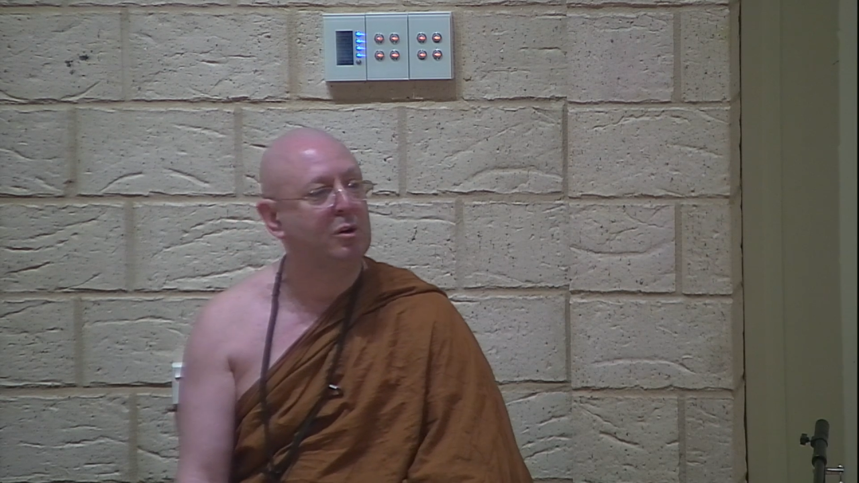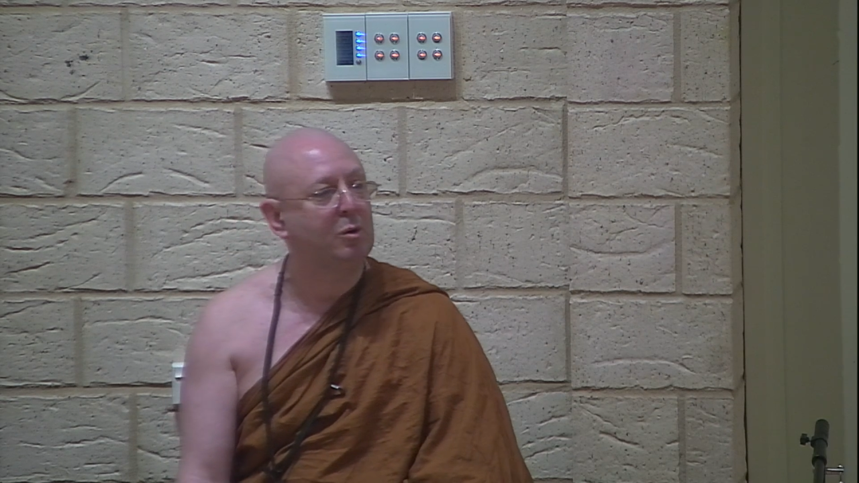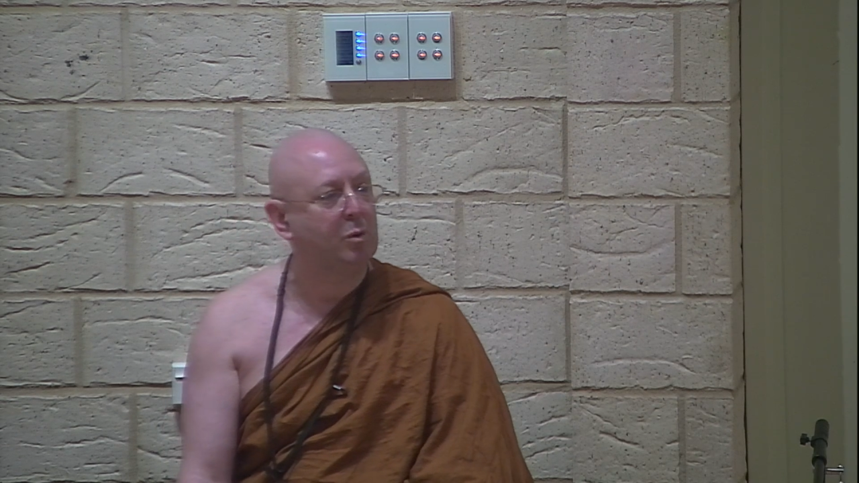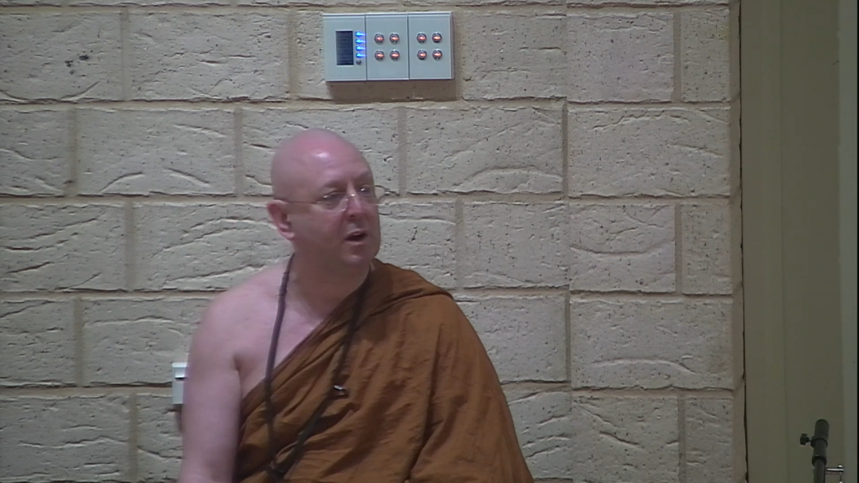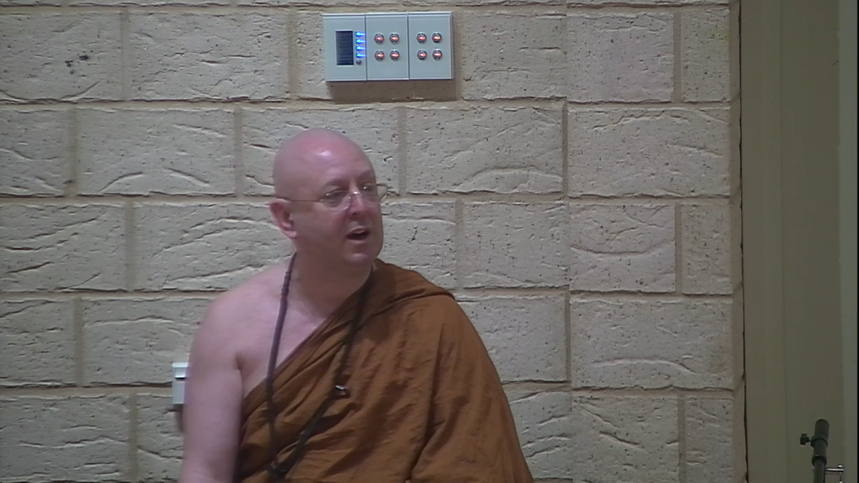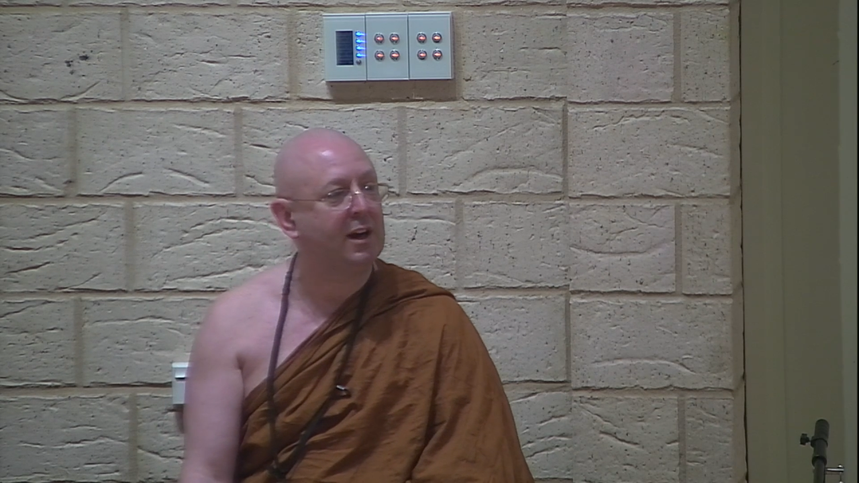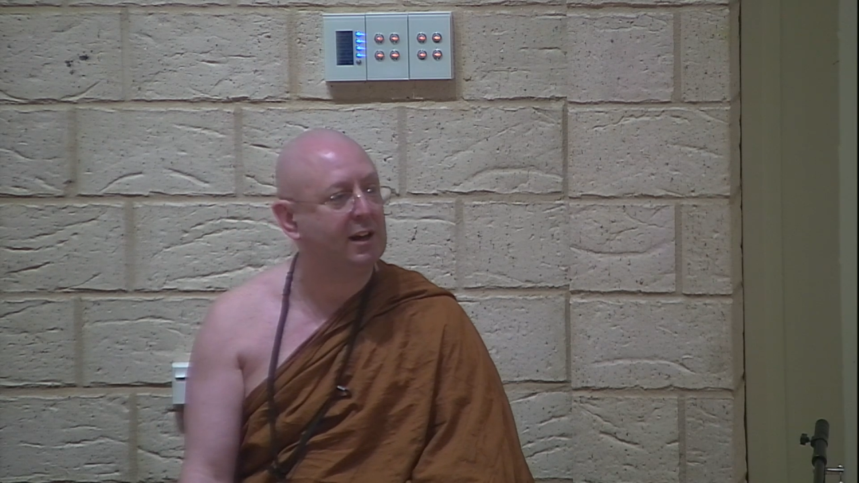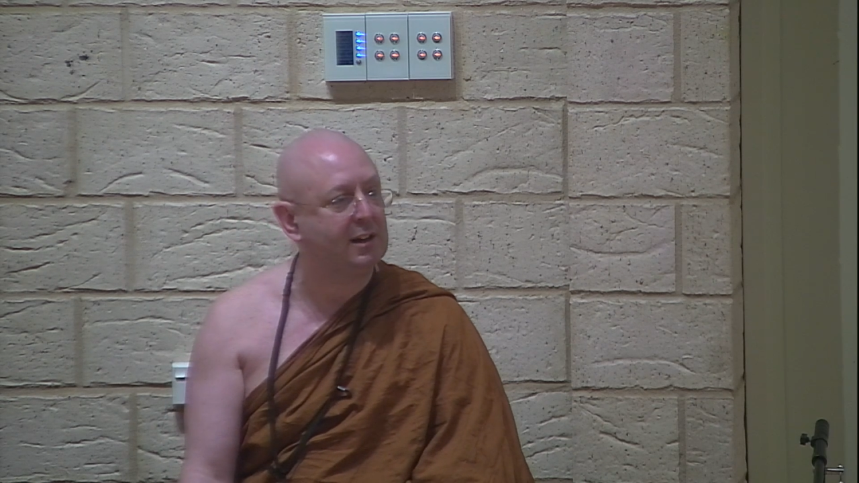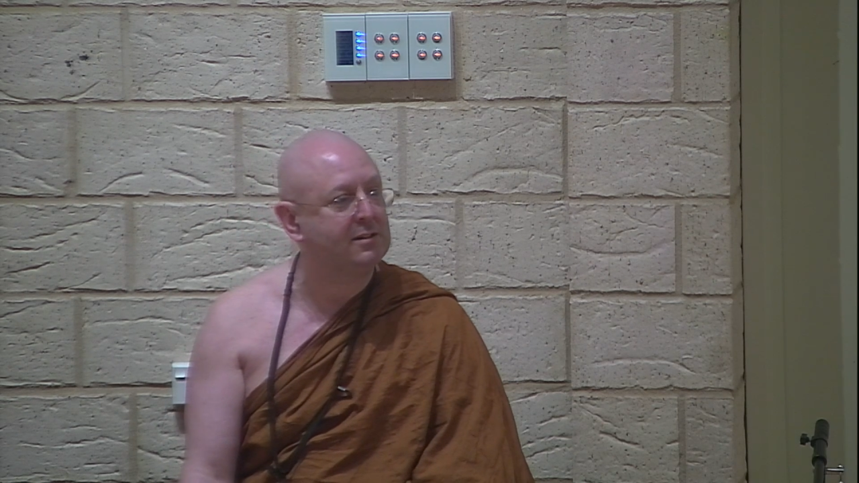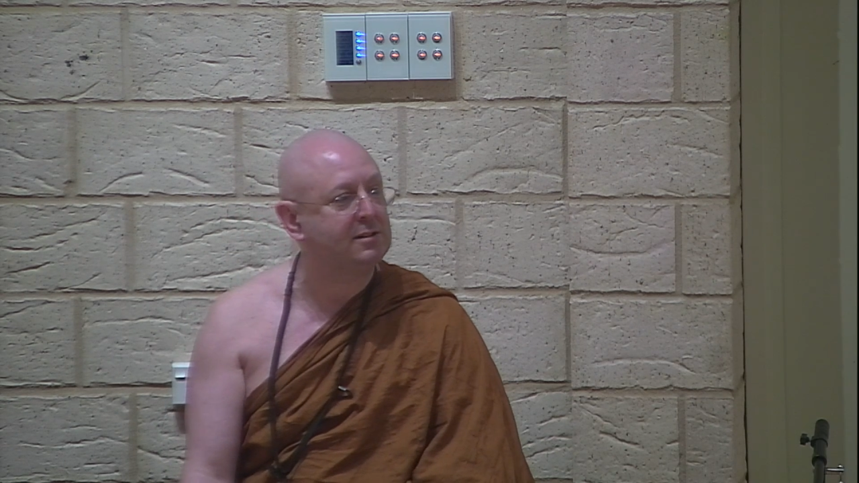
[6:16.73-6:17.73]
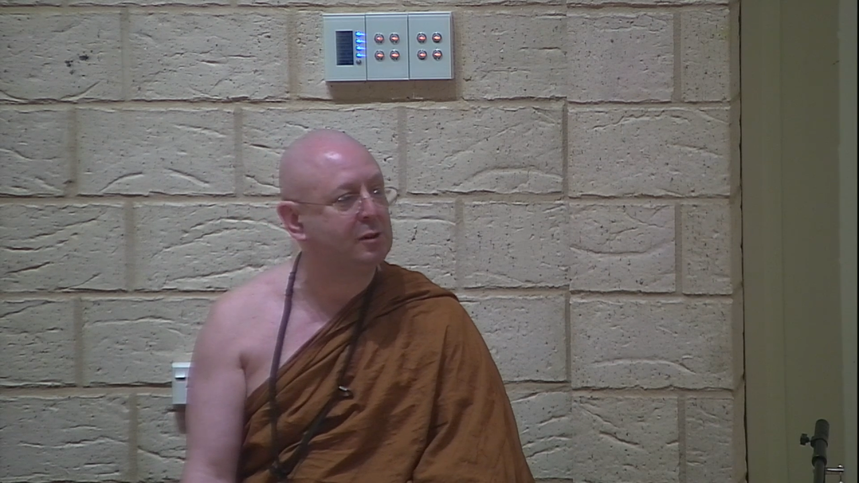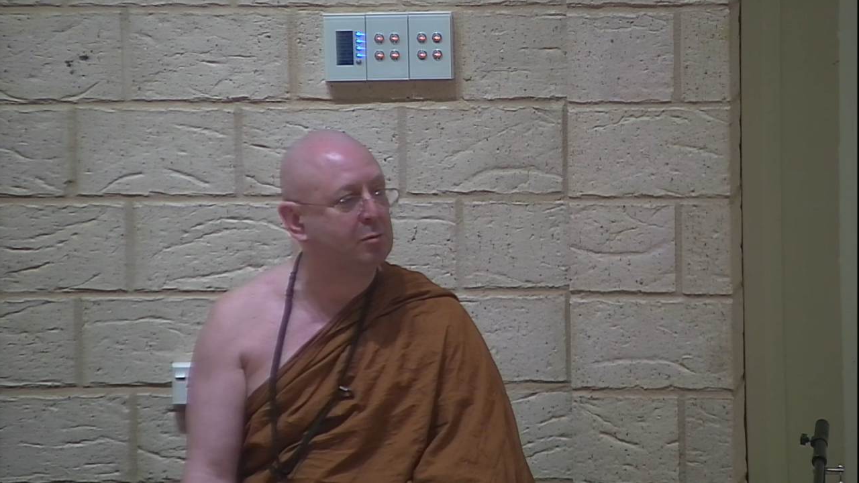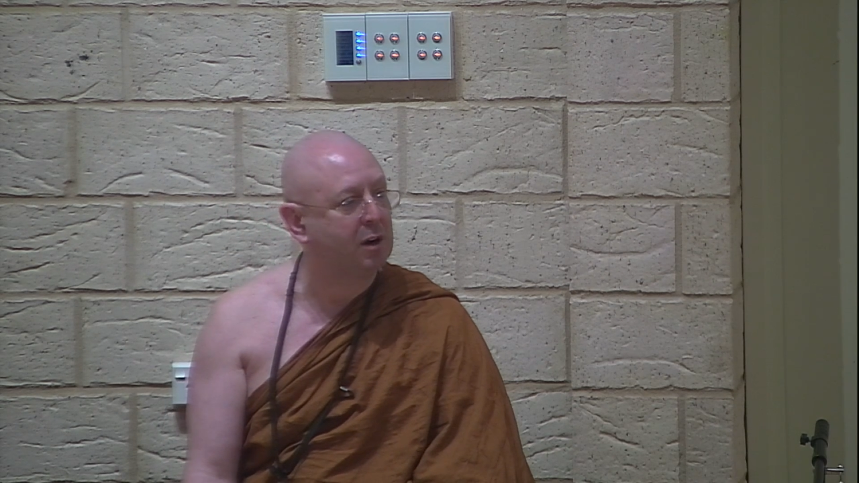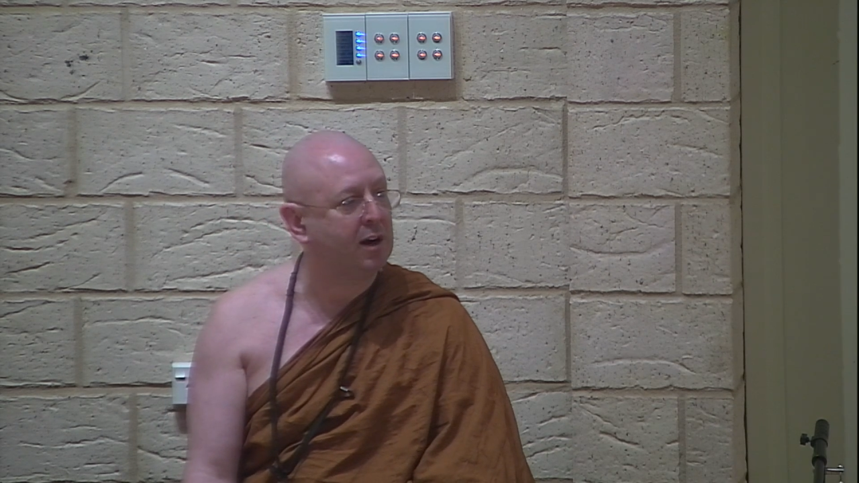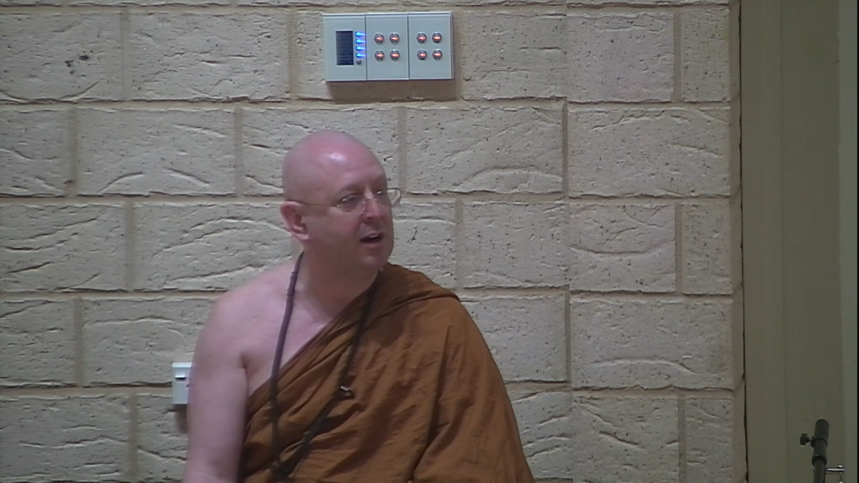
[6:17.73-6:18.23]
Where is the
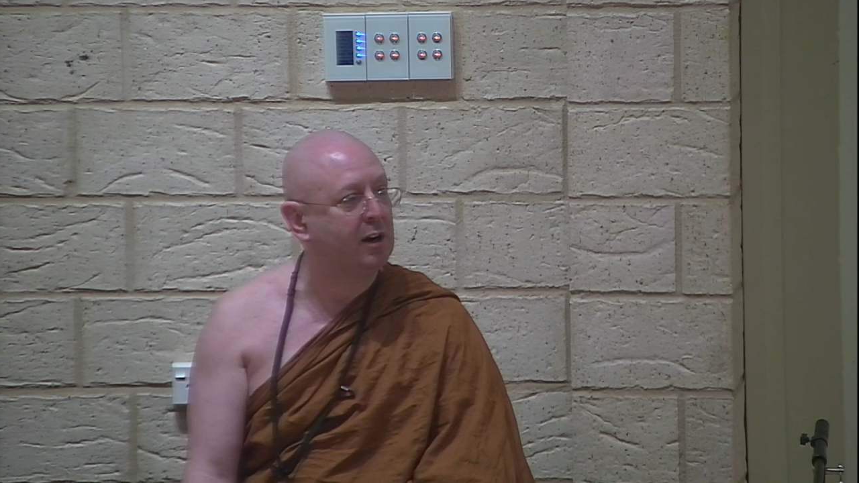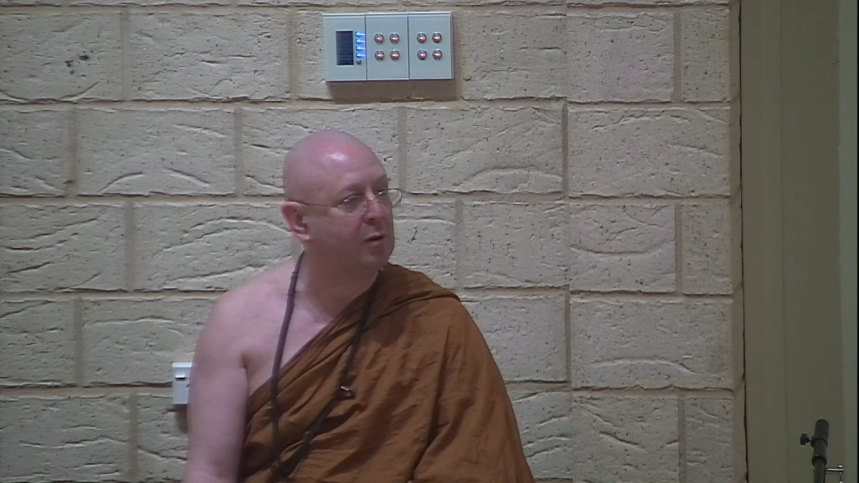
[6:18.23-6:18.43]
mind